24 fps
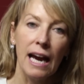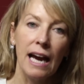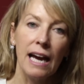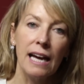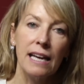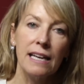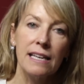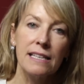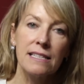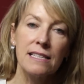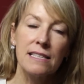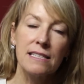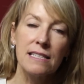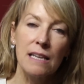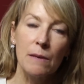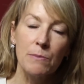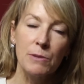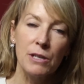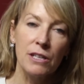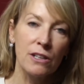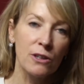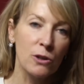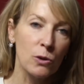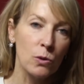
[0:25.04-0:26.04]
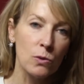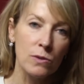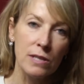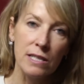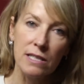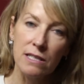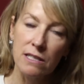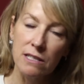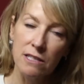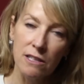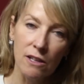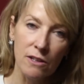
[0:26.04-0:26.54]
and it's a subject that
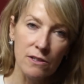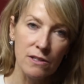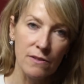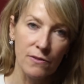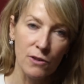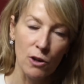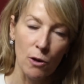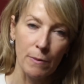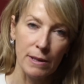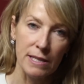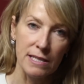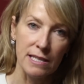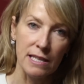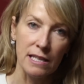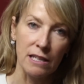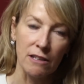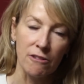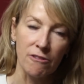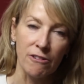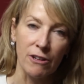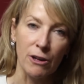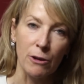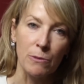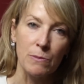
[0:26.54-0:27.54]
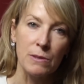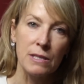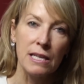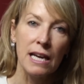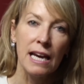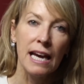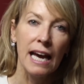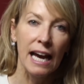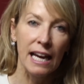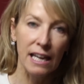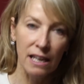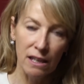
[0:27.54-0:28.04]
causes lots of comments in the groups
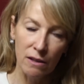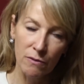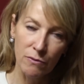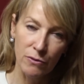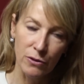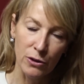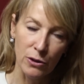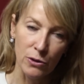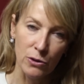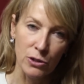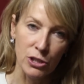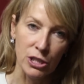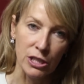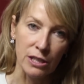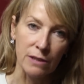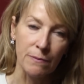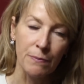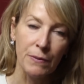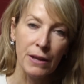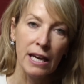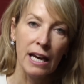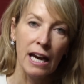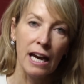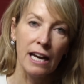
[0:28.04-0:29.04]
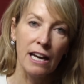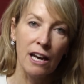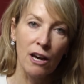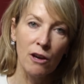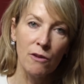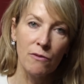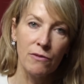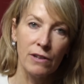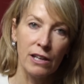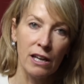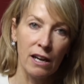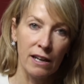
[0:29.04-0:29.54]
and confusion and
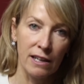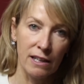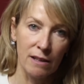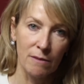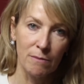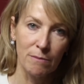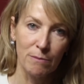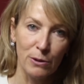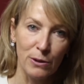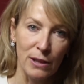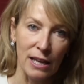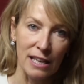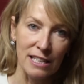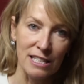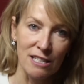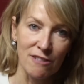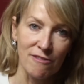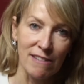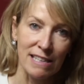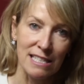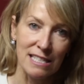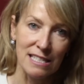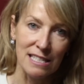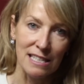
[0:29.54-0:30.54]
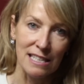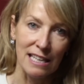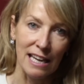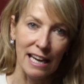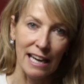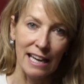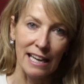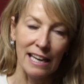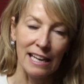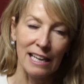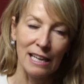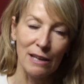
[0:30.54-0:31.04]
hopefully I can put that to rest
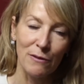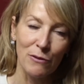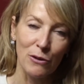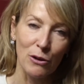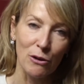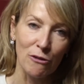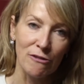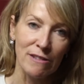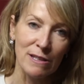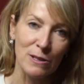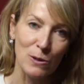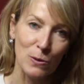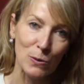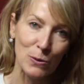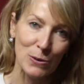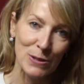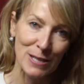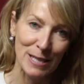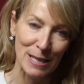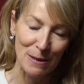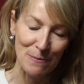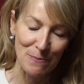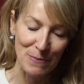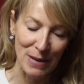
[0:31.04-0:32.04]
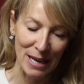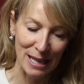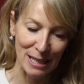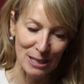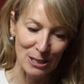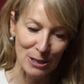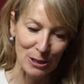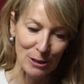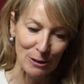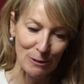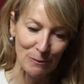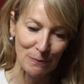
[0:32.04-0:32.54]
today and give you a resource to come back
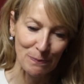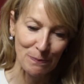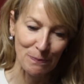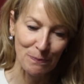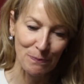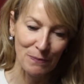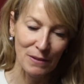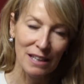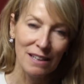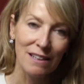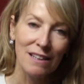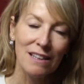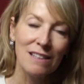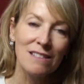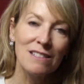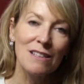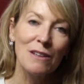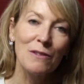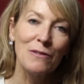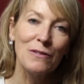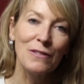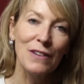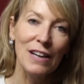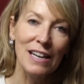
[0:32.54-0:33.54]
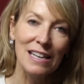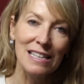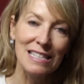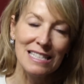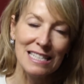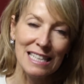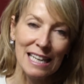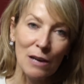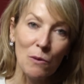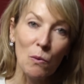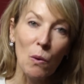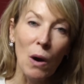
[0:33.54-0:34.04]
to. So
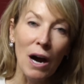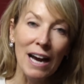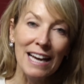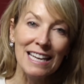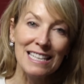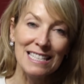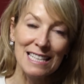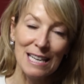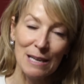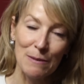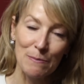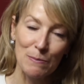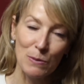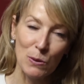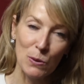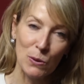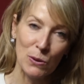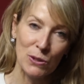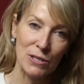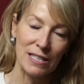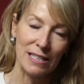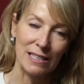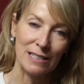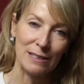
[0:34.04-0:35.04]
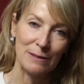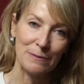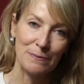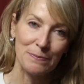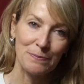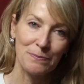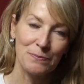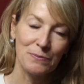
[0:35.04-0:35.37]
firstly, why is it important?